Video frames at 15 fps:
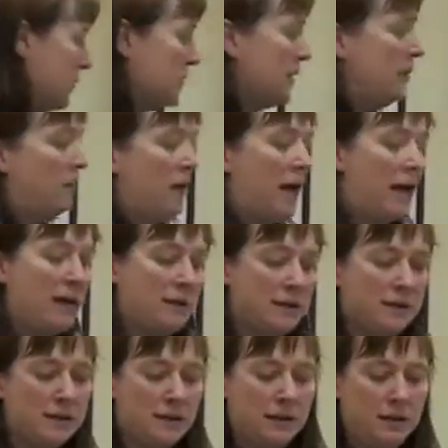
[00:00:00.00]
those same
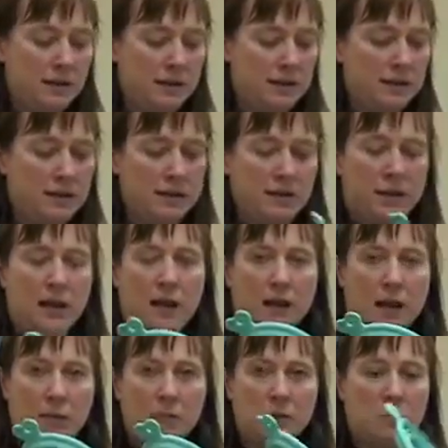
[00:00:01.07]
lines, this is a
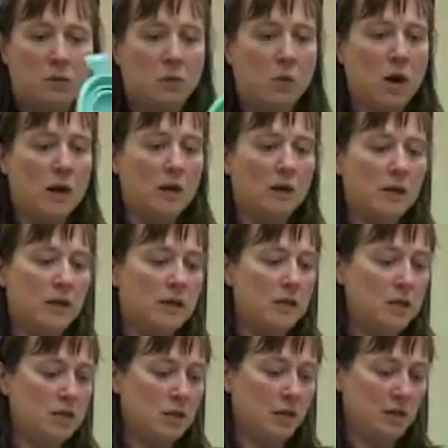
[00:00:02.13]
collapsible water
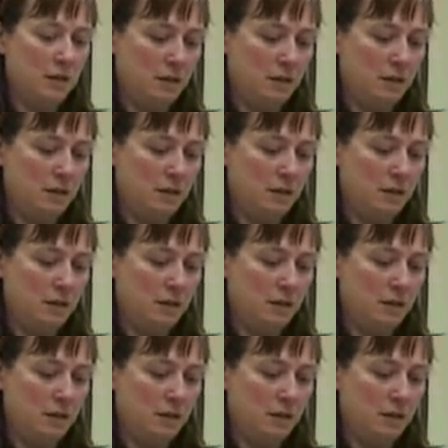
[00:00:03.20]
dish.